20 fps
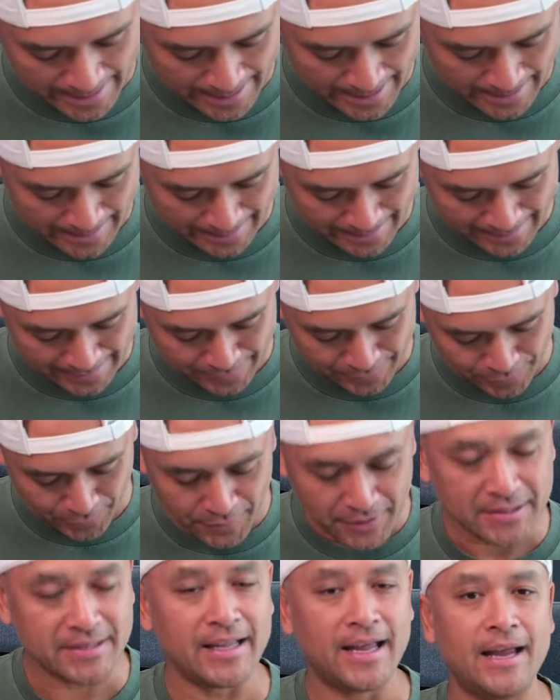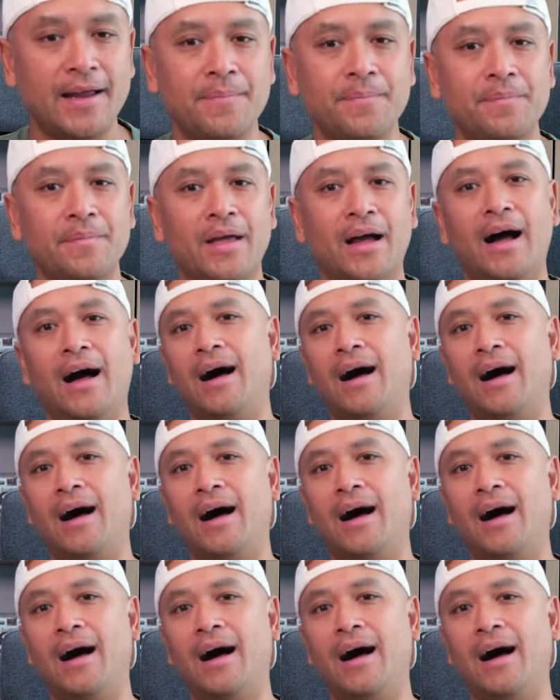his first name.